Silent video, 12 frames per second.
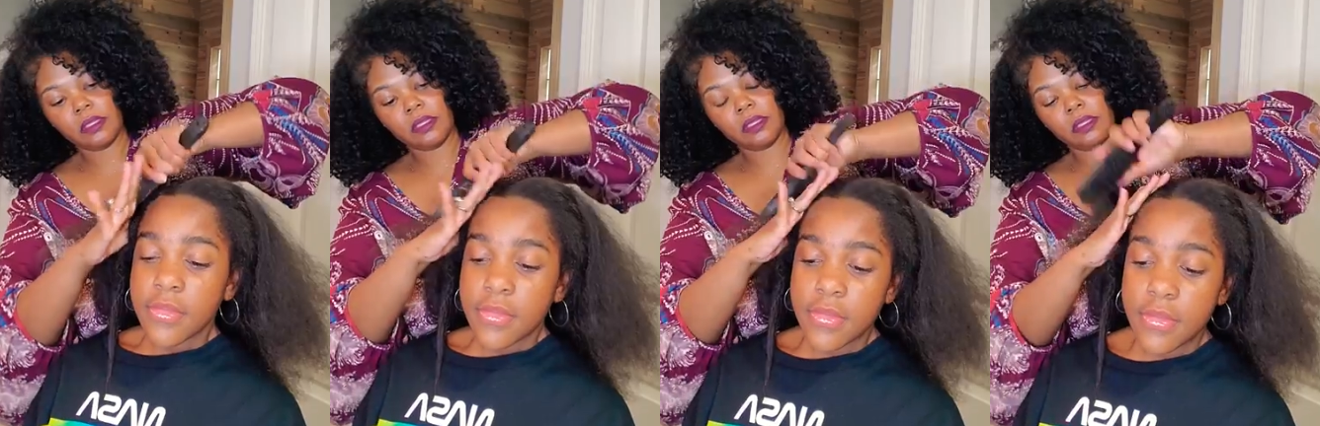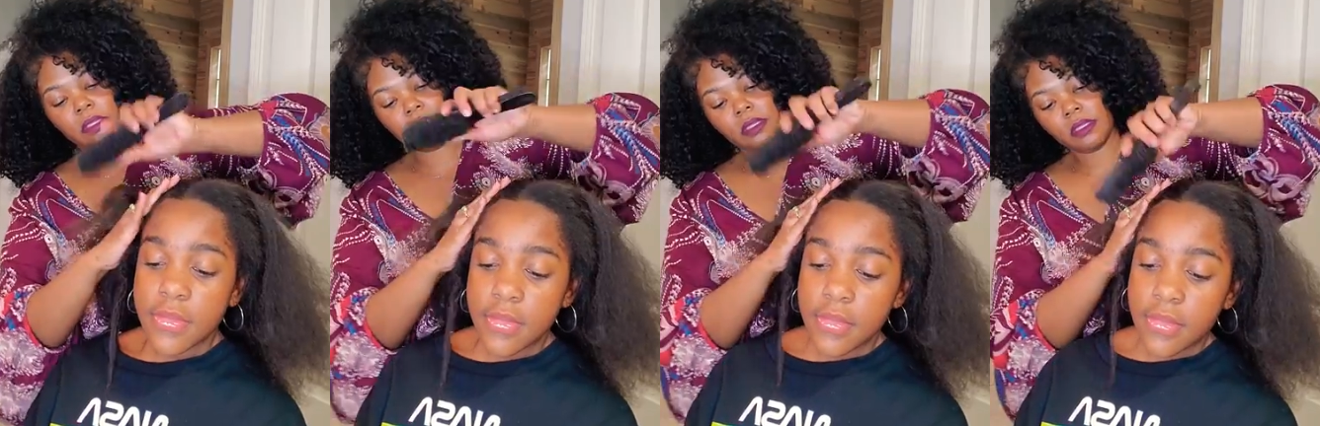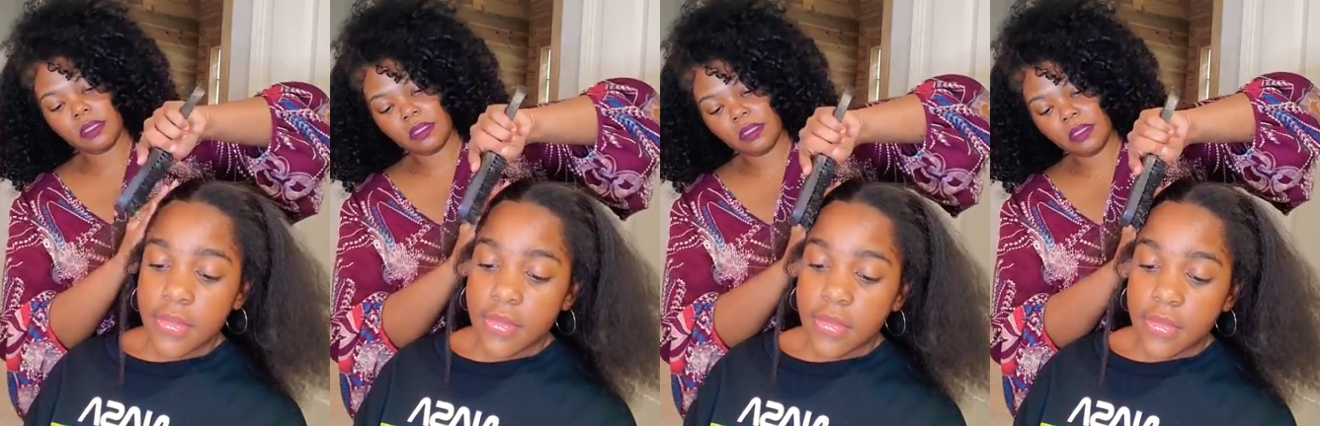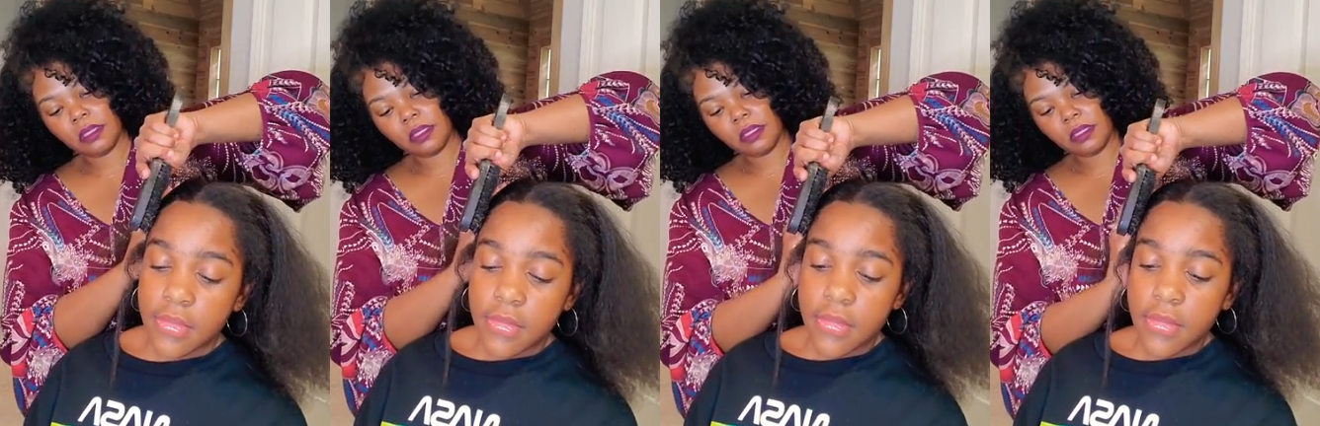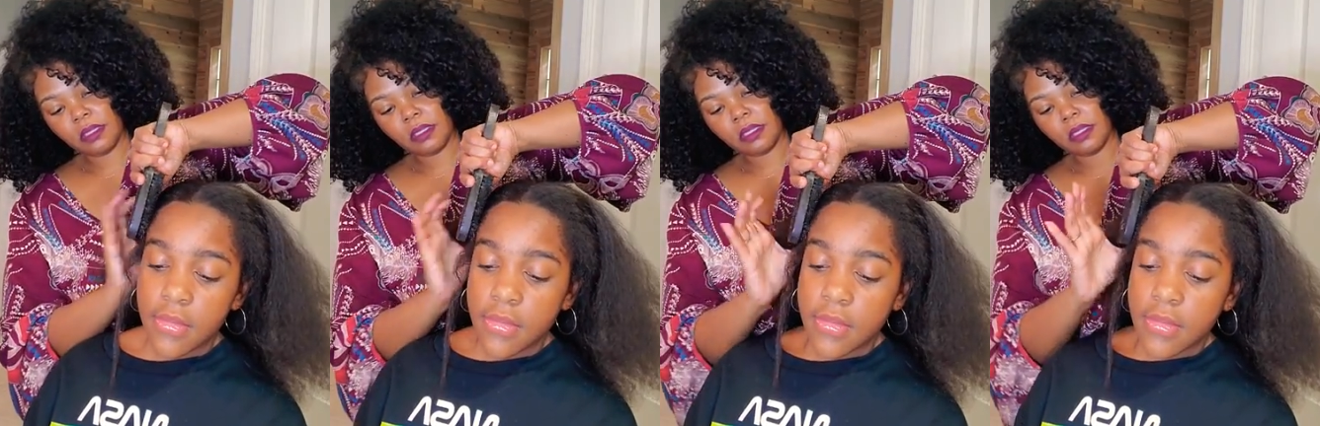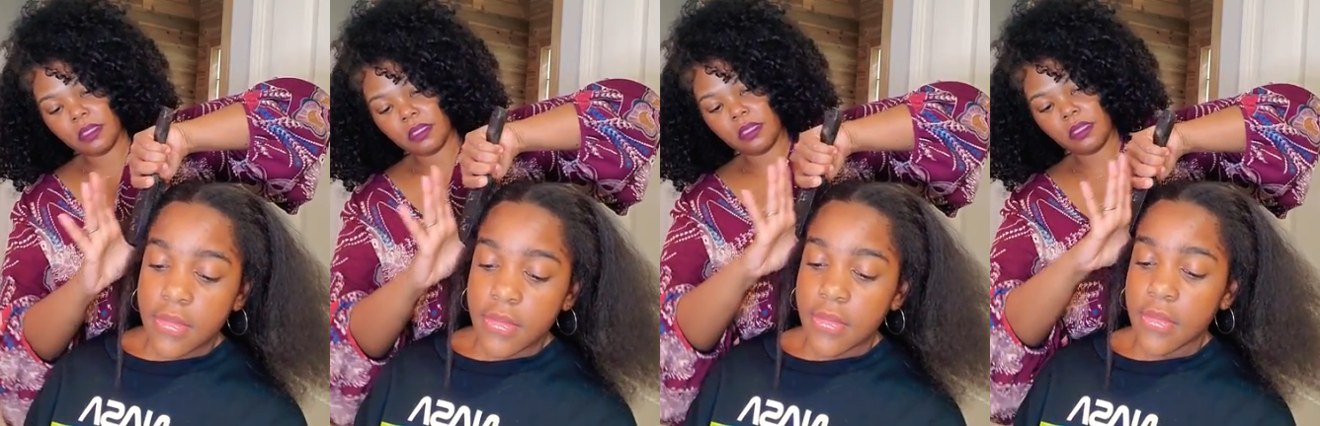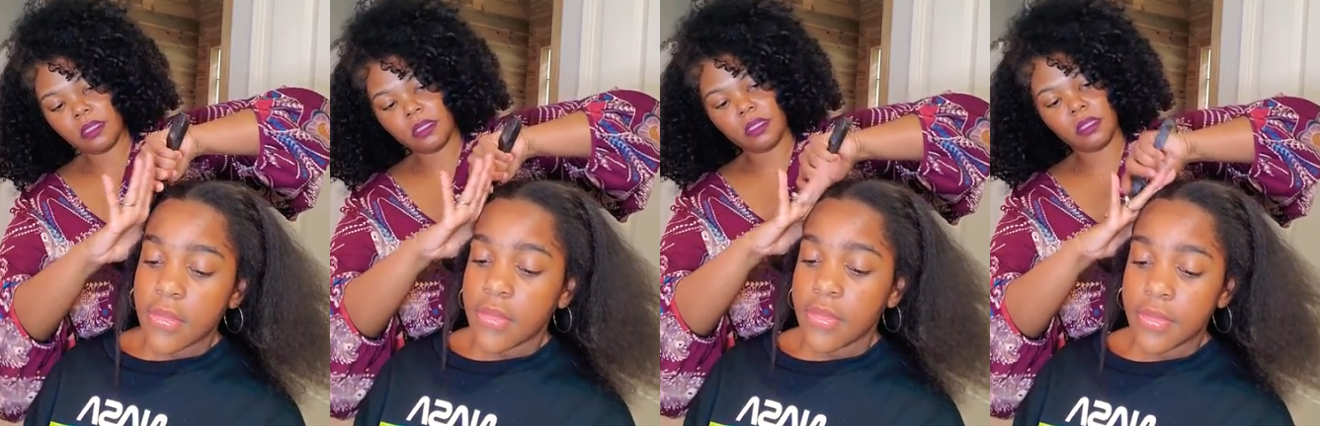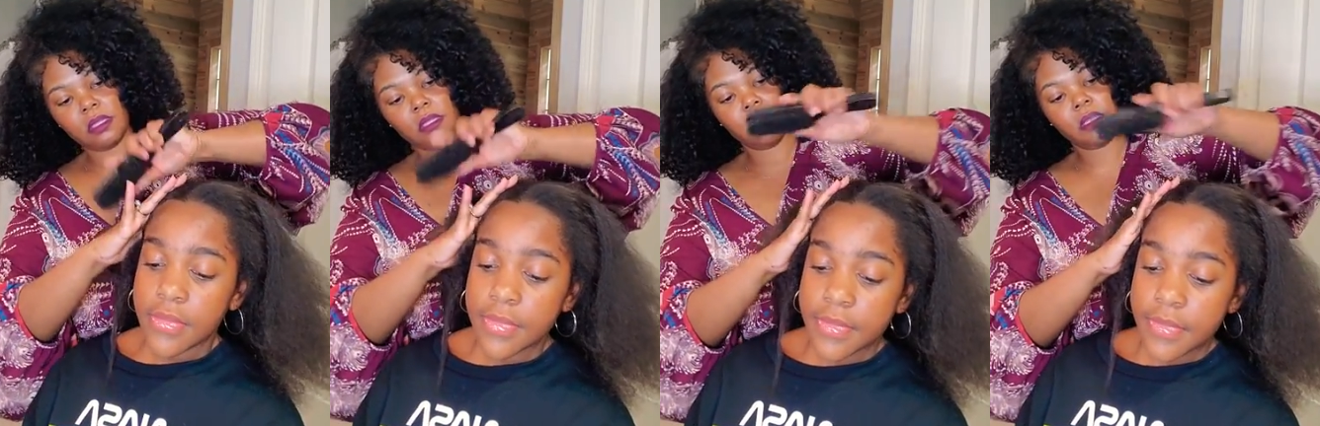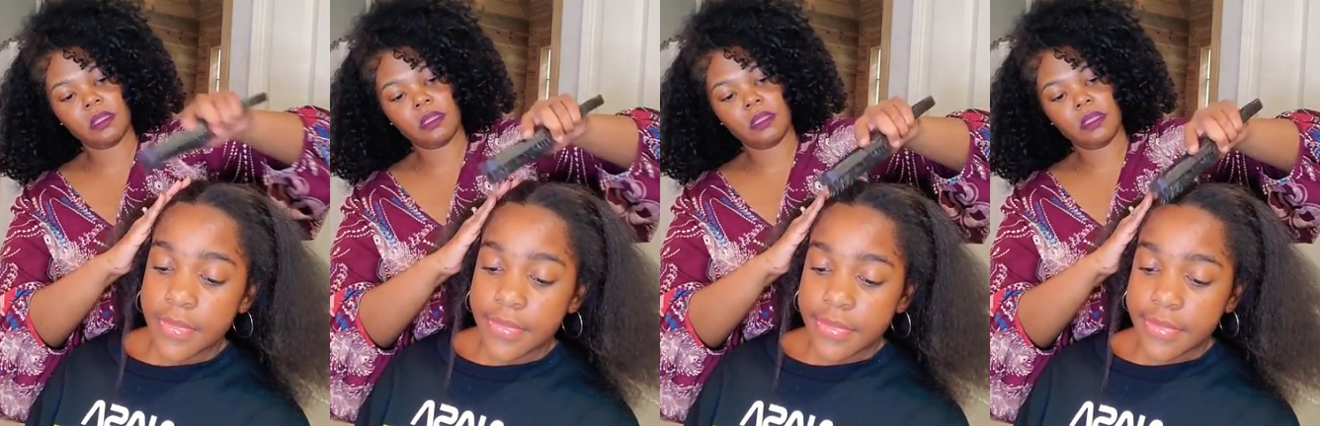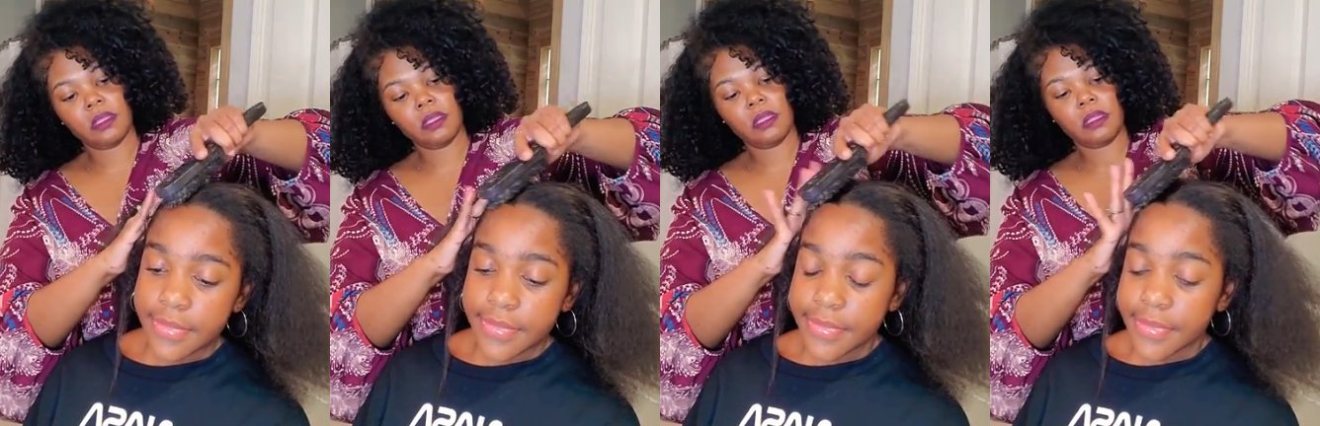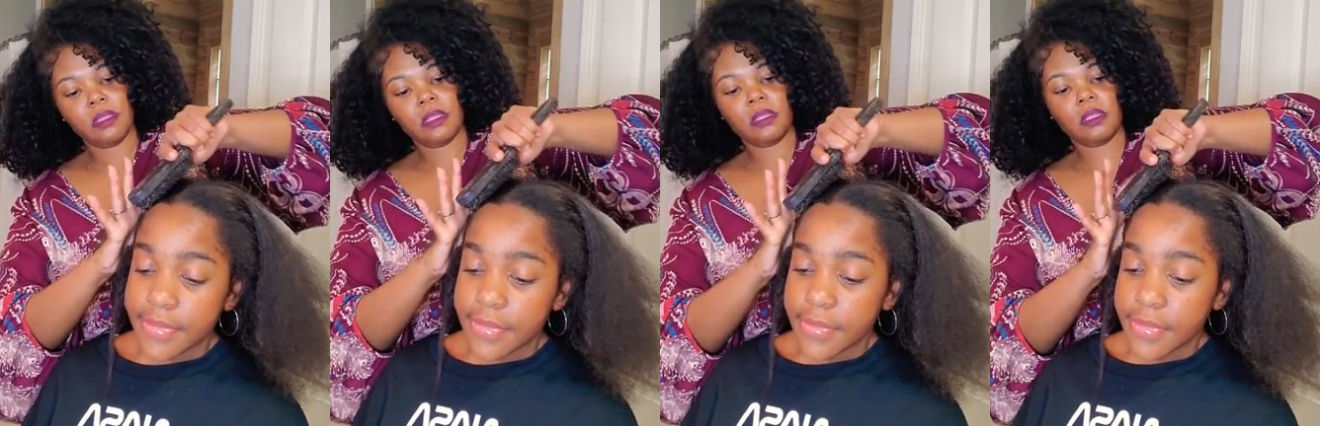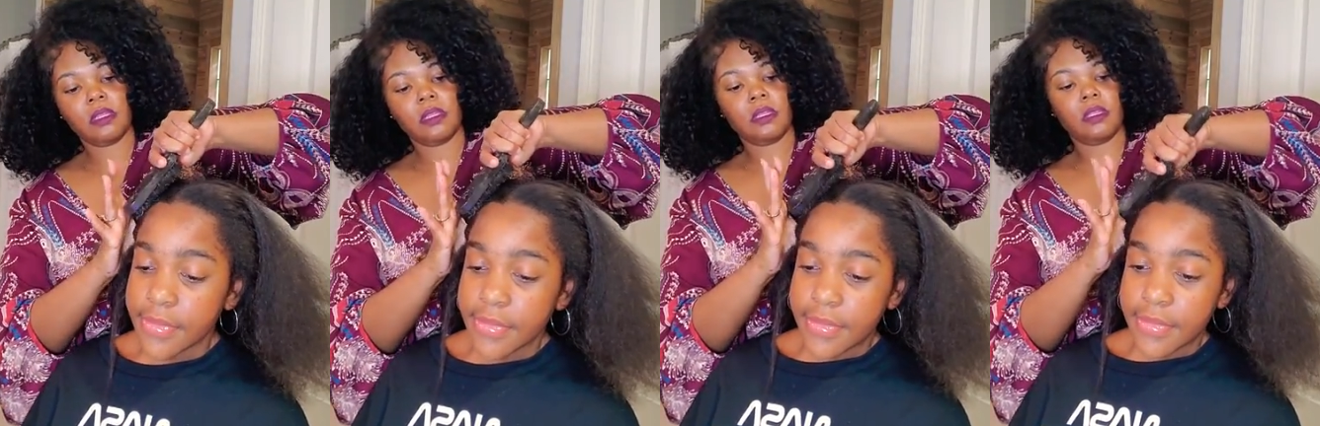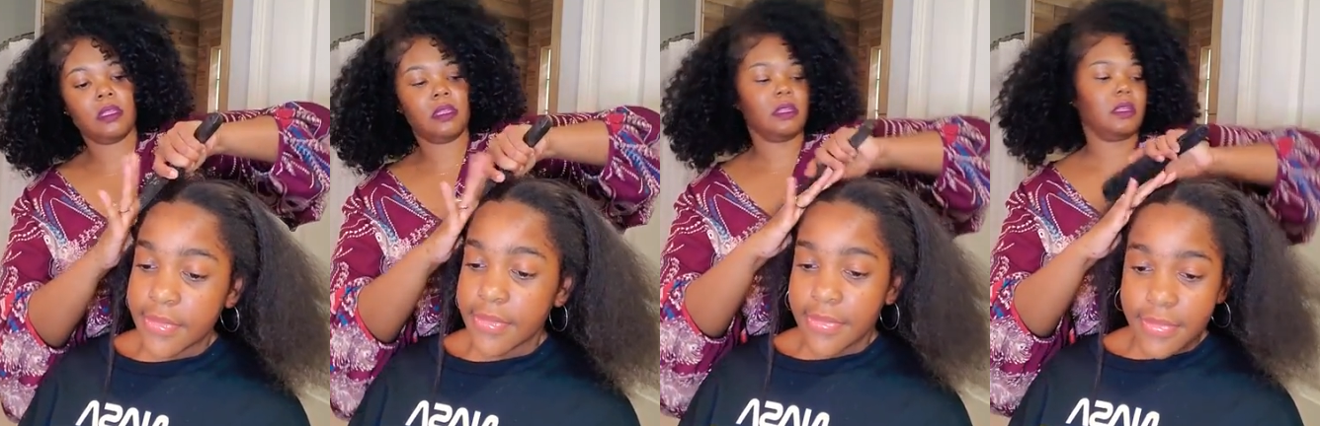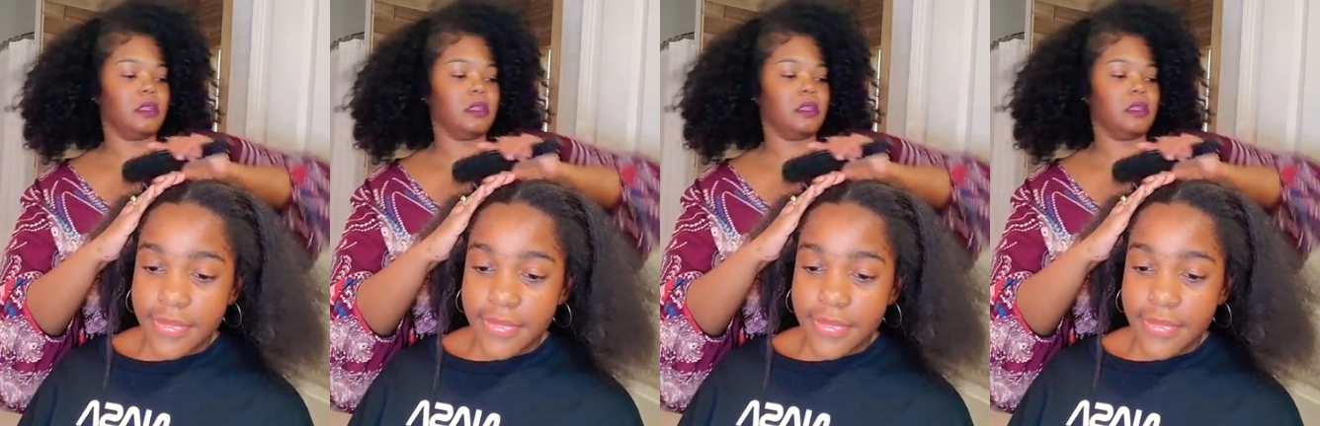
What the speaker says: Nobody speaks.